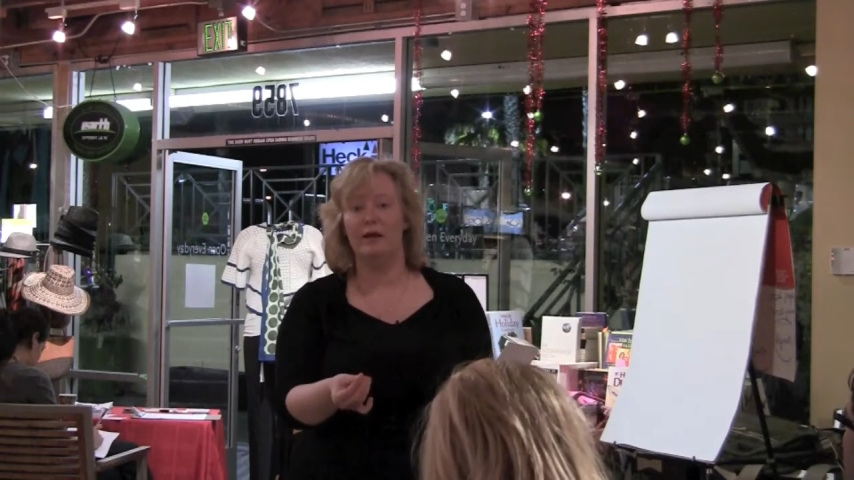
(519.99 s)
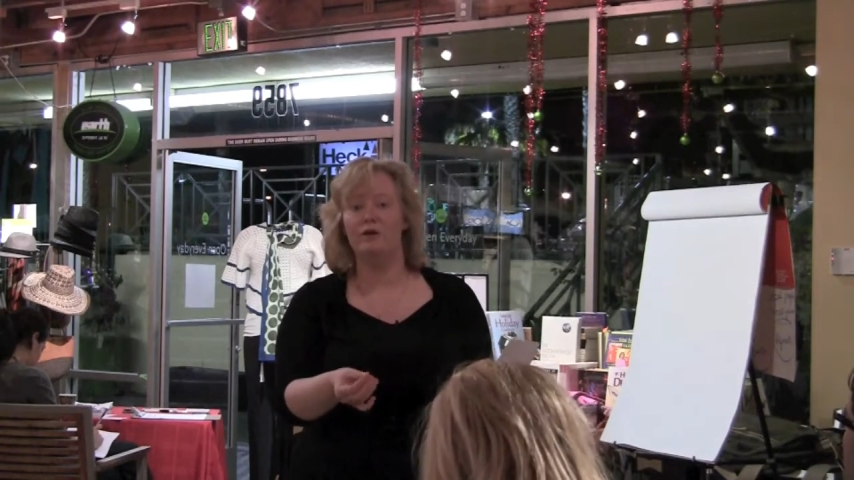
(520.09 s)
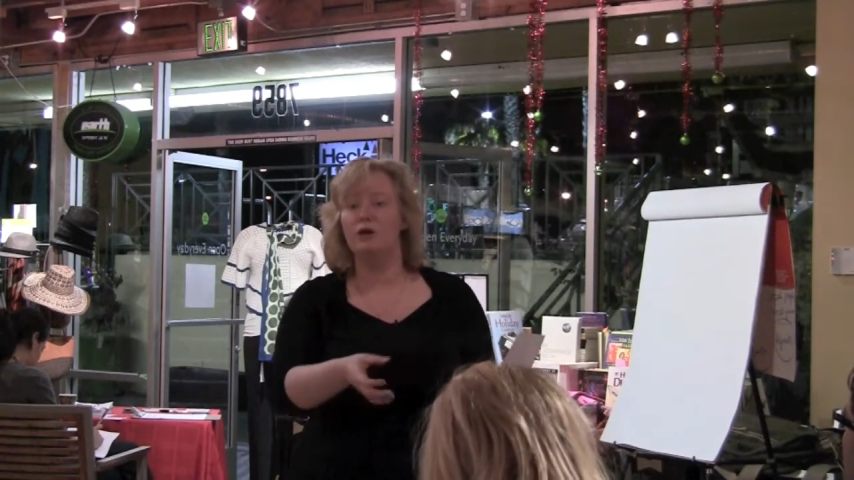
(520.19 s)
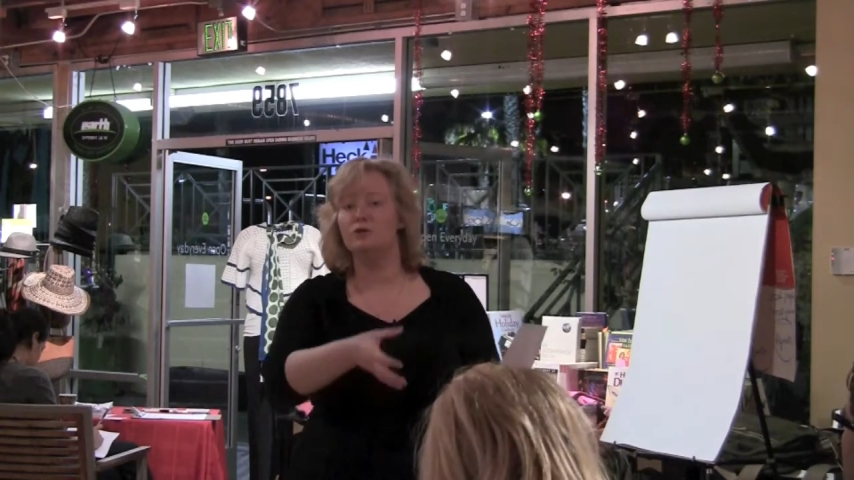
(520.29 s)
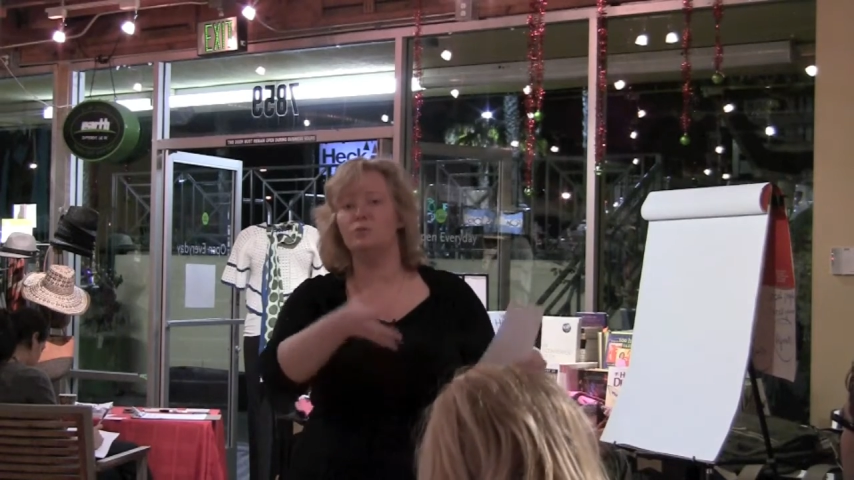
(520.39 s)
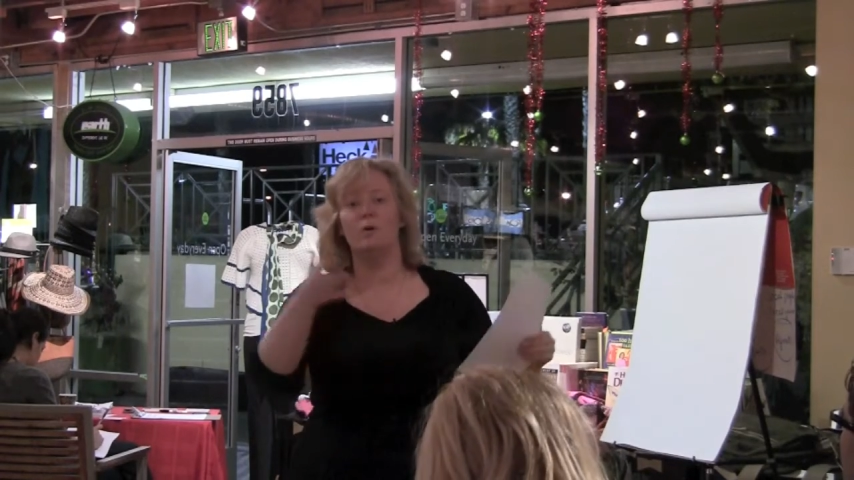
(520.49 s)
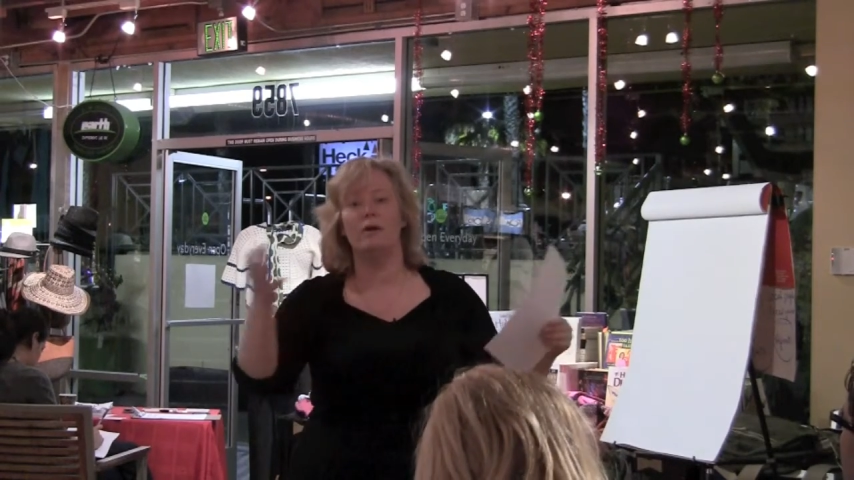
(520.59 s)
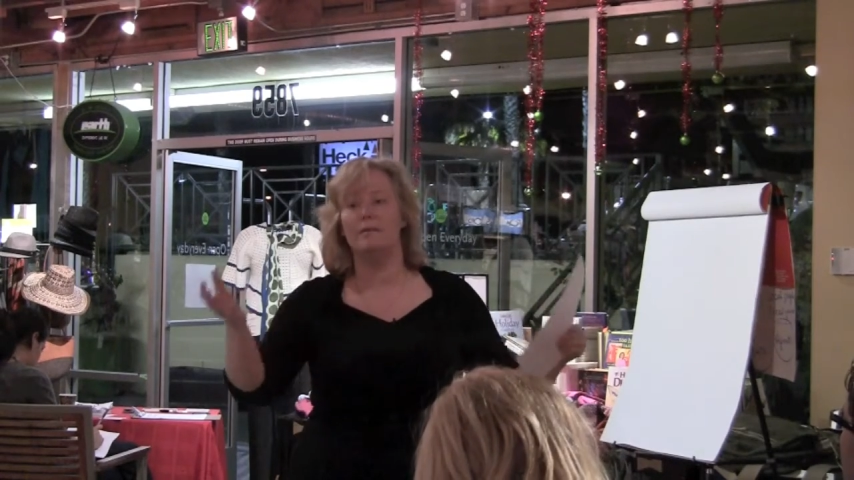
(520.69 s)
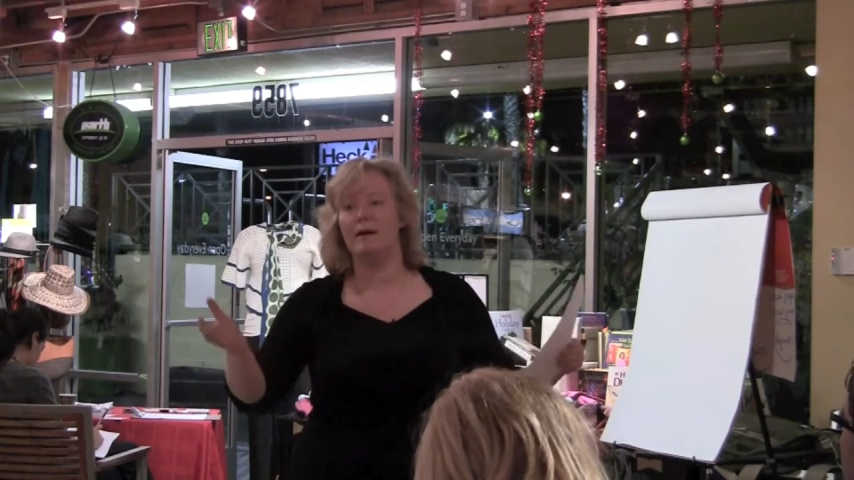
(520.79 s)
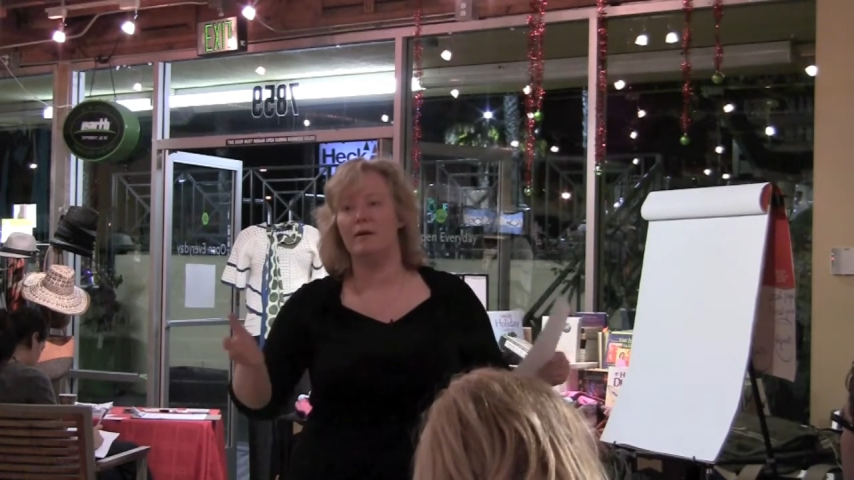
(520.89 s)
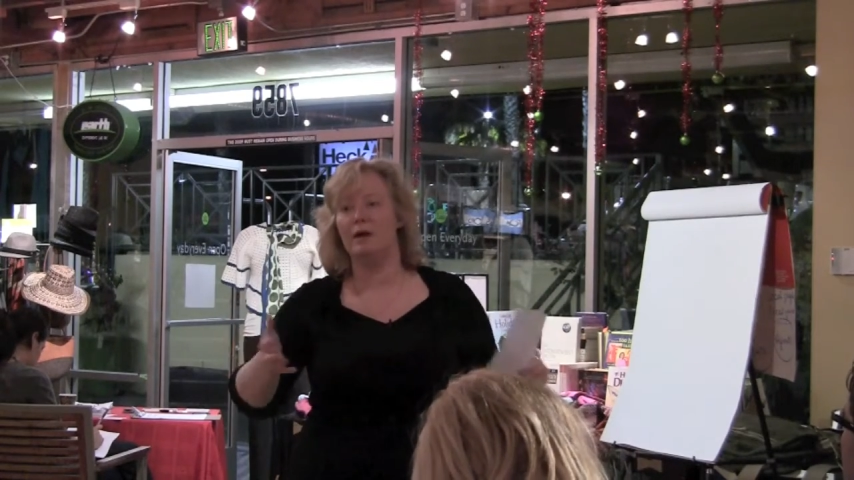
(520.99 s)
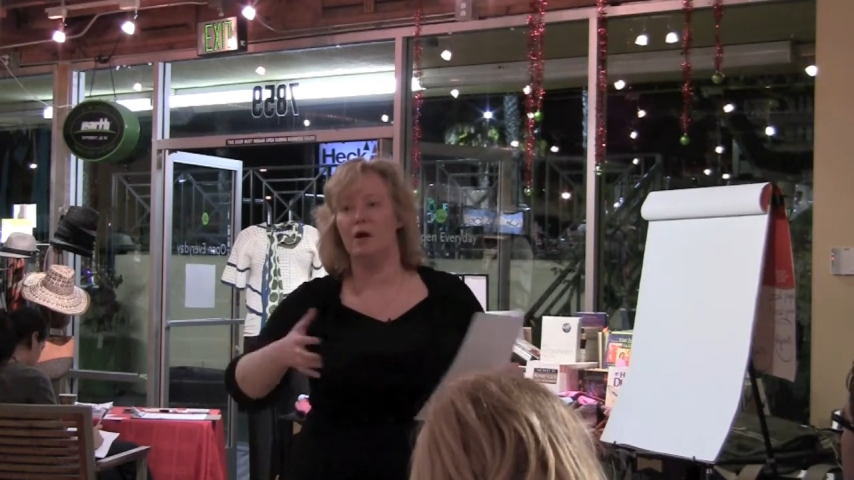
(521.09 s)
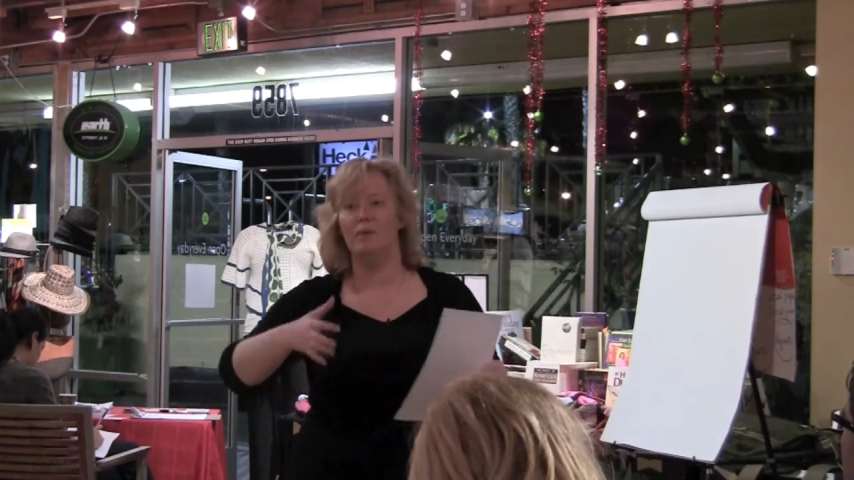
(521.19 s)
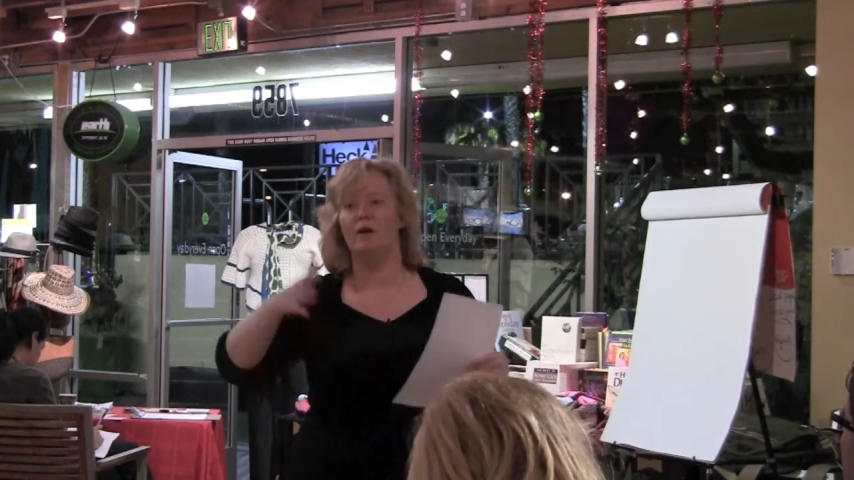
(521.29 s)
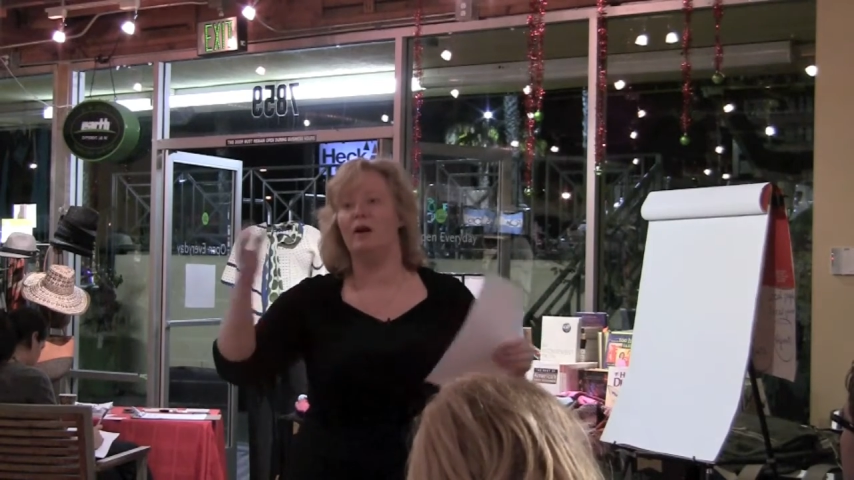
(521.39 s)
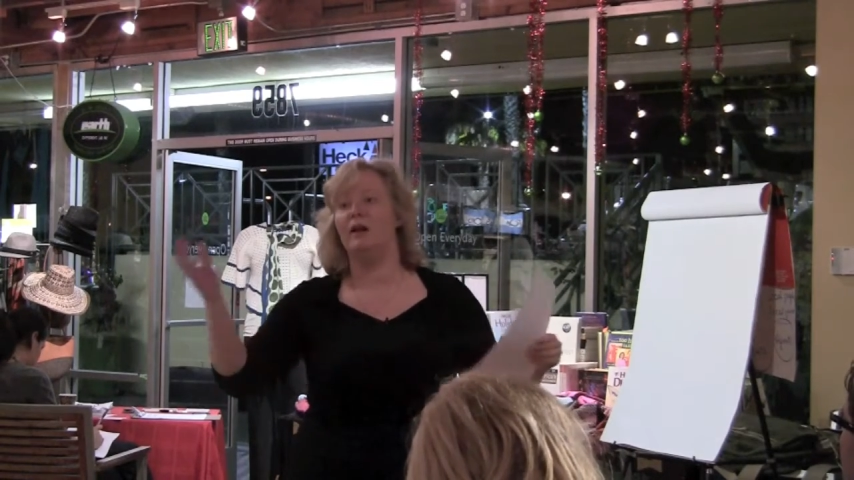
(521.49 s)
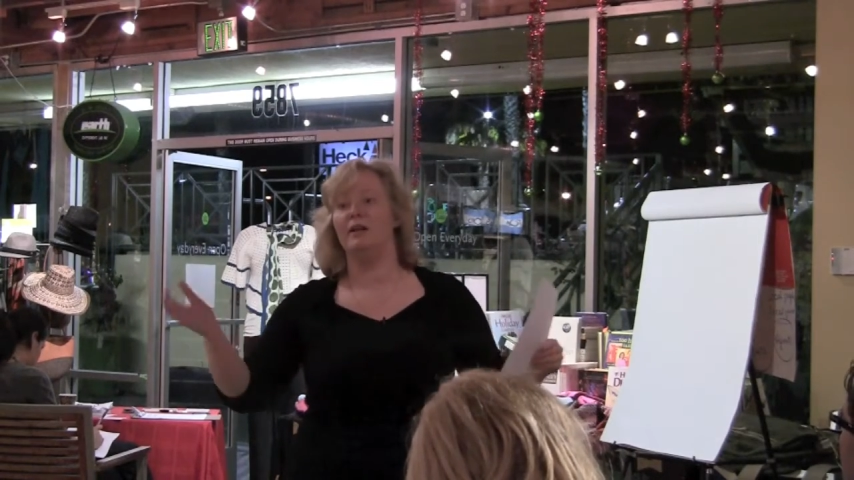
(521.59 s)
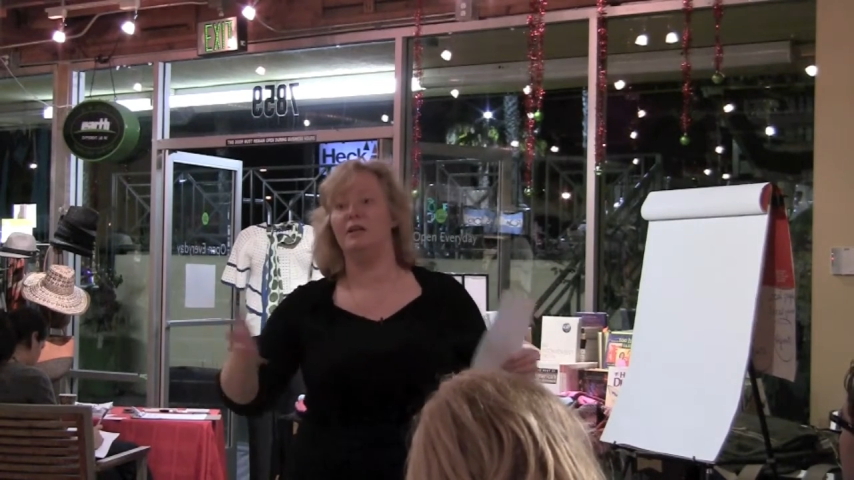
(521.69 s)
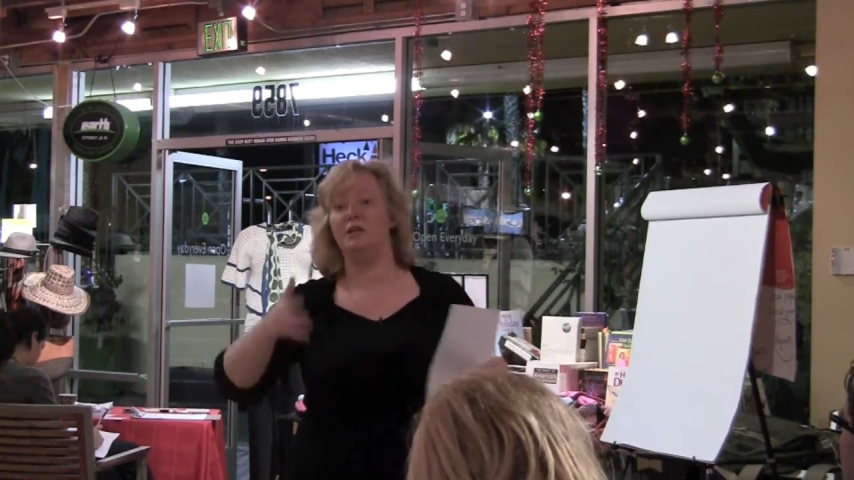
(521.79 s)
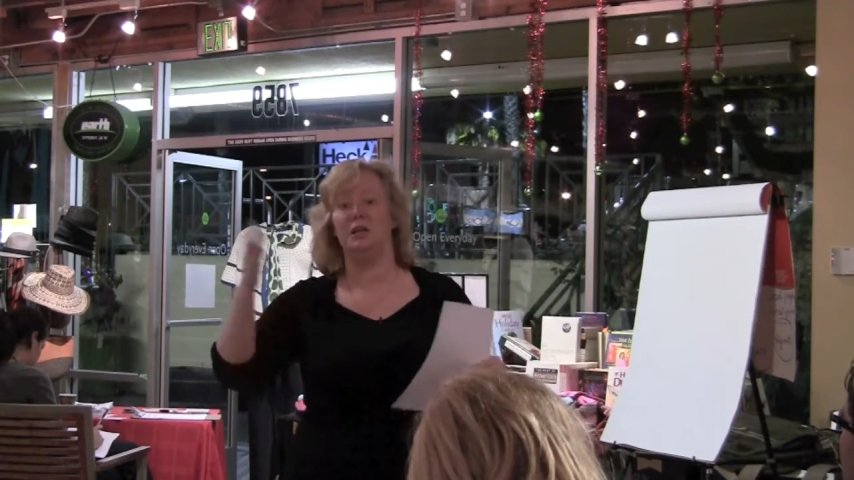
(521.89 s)
and not to worry about, oh my God, I
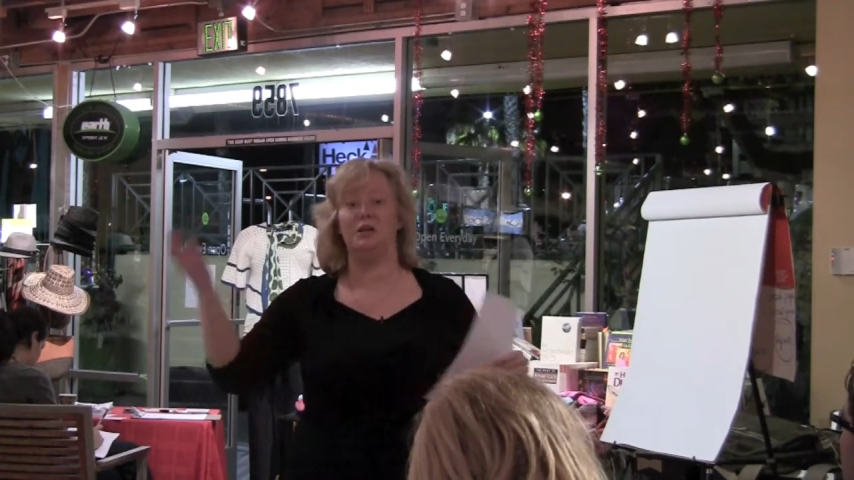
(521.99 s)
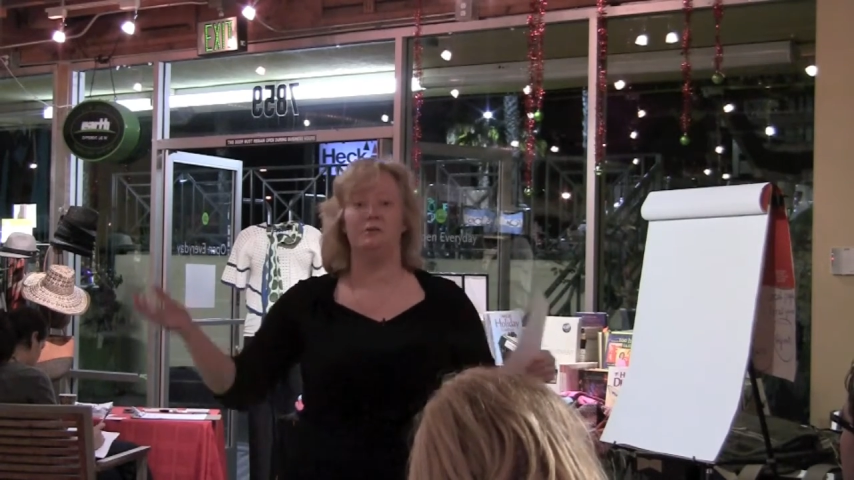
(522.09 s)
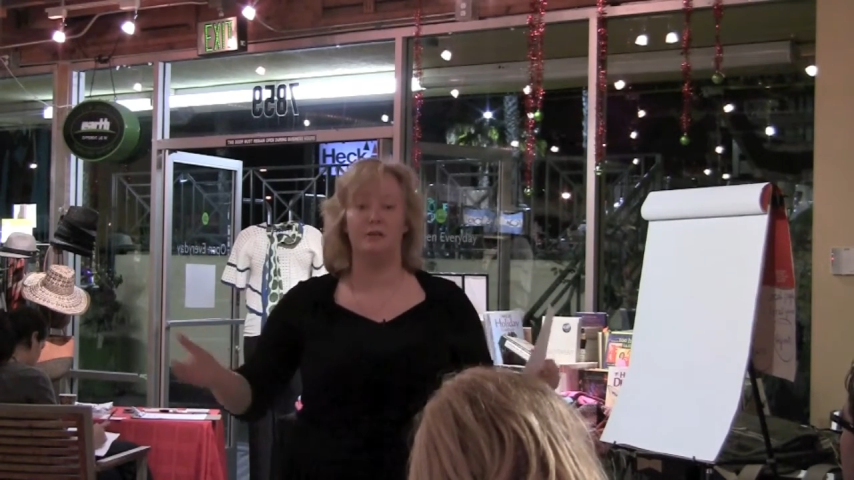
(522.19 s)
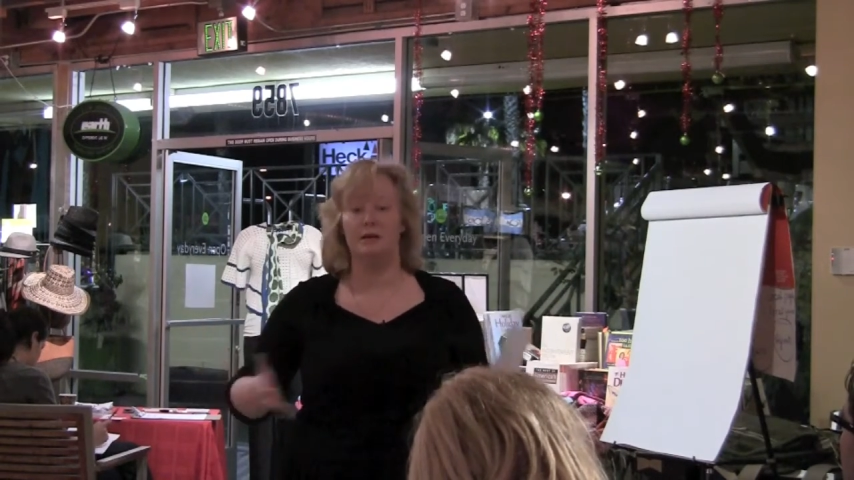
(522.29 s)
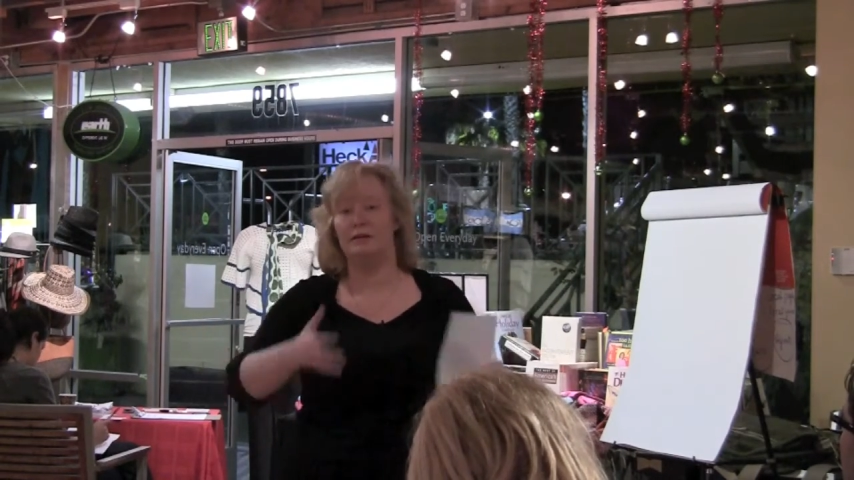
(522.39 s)
didn't get it done.